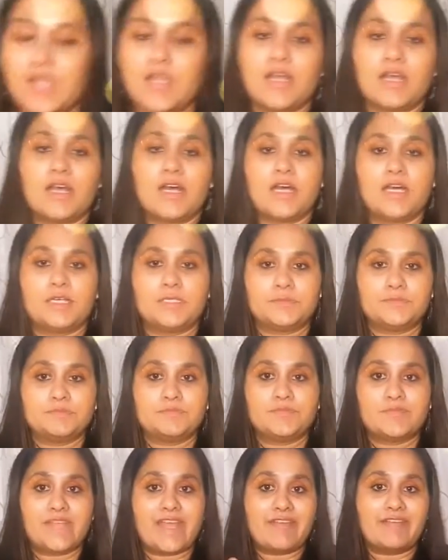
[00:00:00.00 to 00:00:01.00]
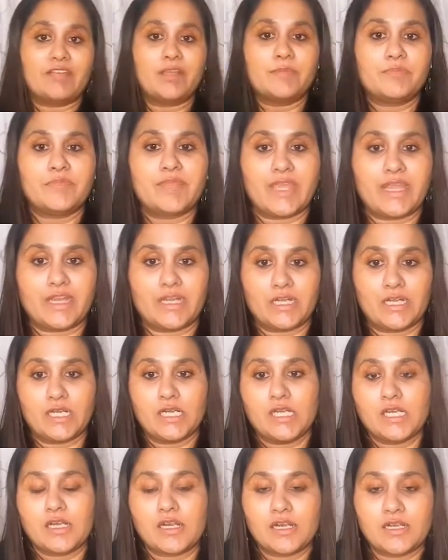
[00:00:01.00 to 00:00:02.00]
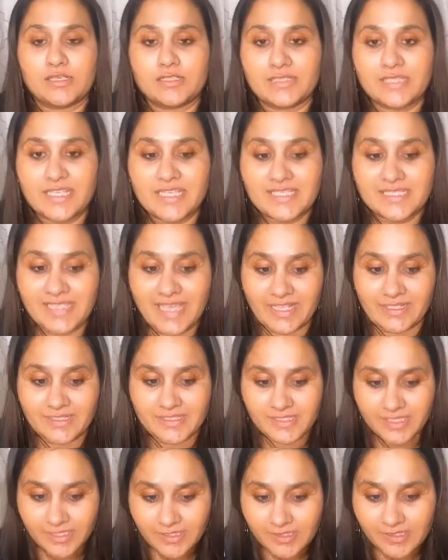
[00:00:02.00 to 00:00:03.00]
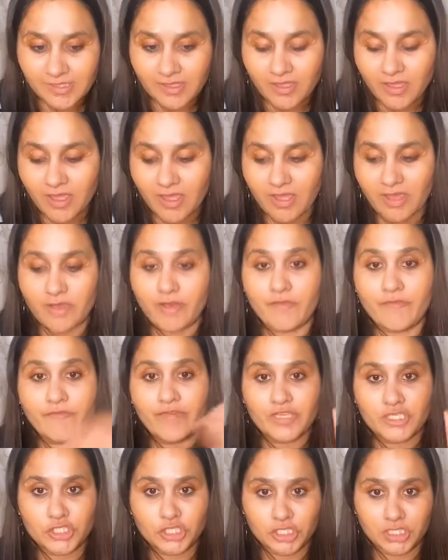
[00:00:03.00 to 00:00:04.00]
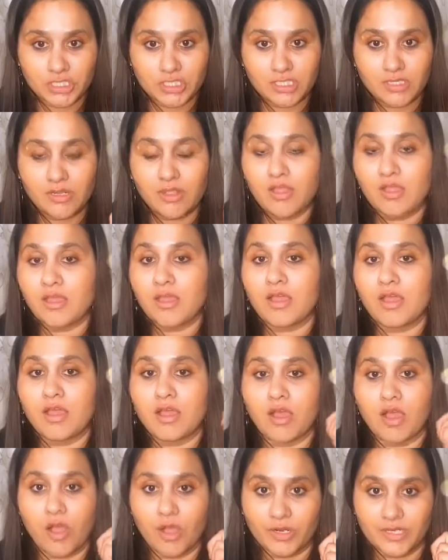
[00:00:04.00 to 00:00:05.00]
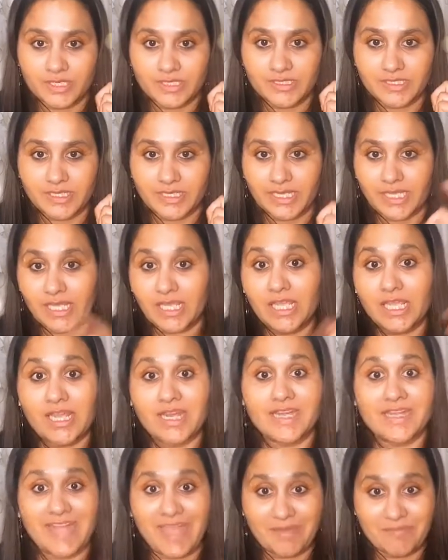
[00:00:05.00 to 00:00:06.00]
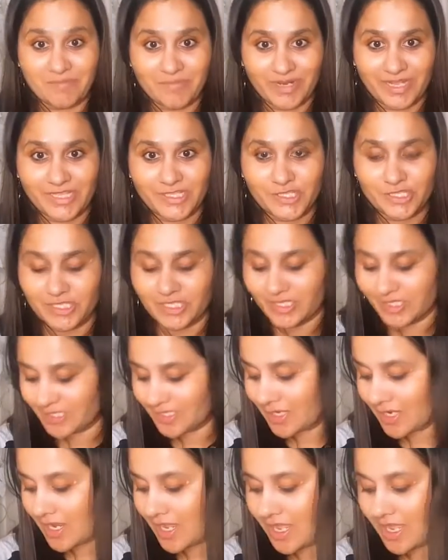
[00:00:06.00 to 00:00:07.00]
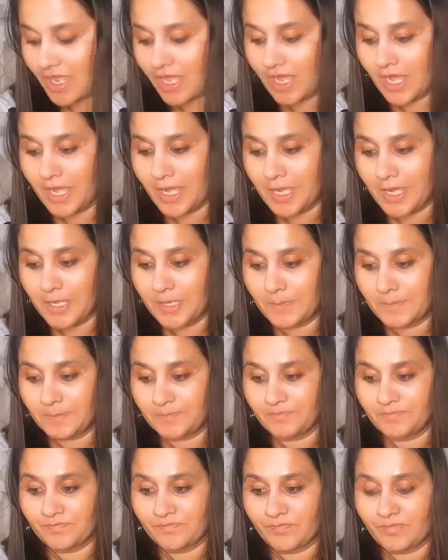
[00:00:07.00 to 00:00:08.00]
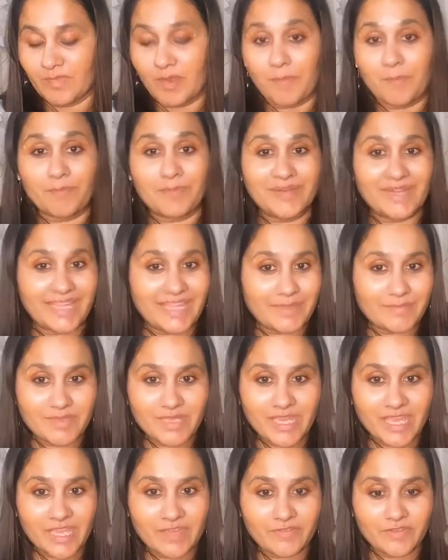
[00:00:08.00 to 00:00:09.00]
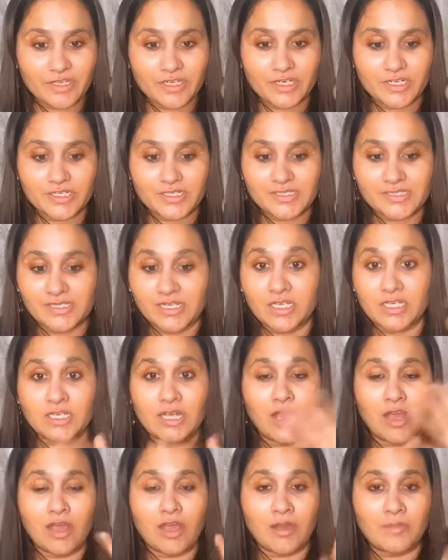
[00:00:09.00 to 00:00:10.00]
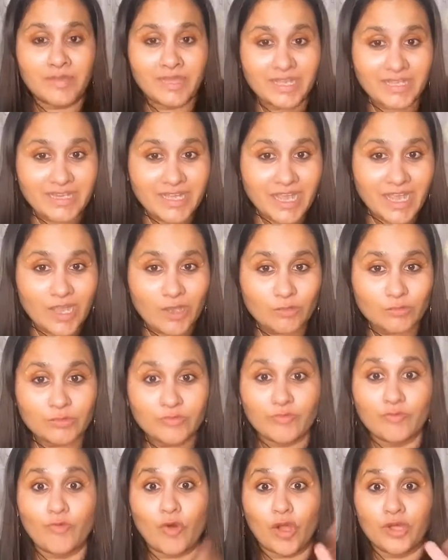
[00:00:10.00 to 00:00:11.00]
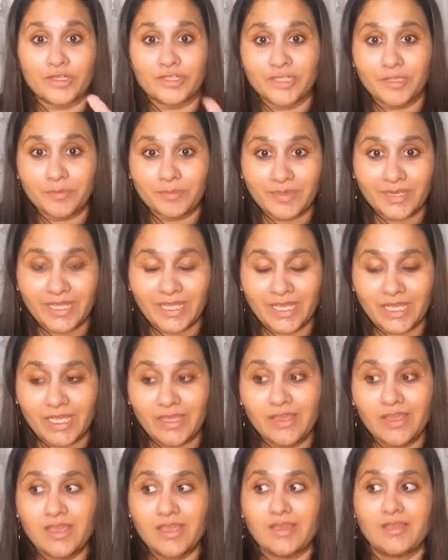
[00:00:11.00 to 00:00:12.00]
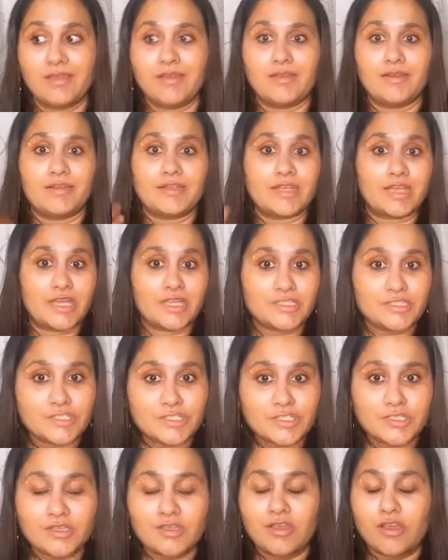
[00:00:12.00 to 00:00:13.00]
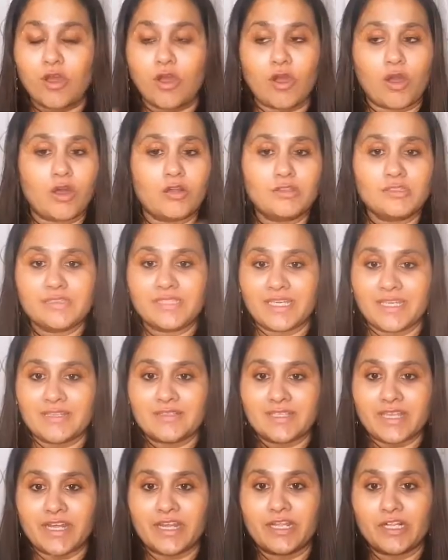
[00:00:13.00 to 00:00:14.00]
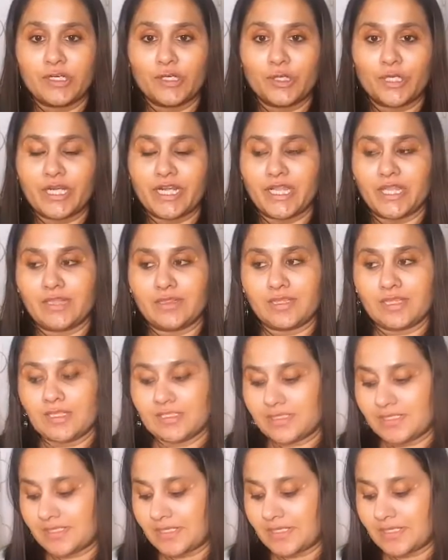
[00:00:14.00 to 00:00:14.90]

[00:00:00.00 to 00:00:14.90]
develop their early senses: vision, auditory, temperature, um, play behaviors, calming down, water play, touch. All things are included in this